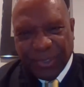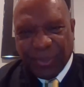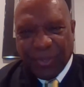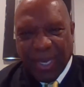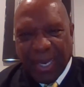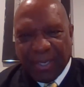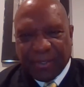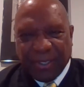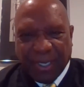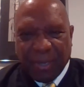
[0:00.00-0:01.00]
Do
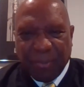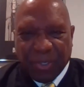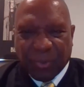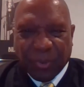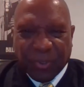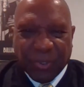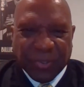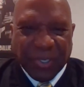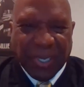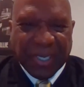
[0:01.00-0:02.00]
that, then I miss what they're
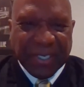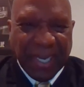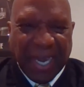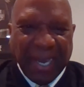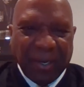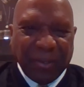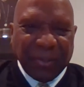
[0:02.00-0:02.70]
saying now,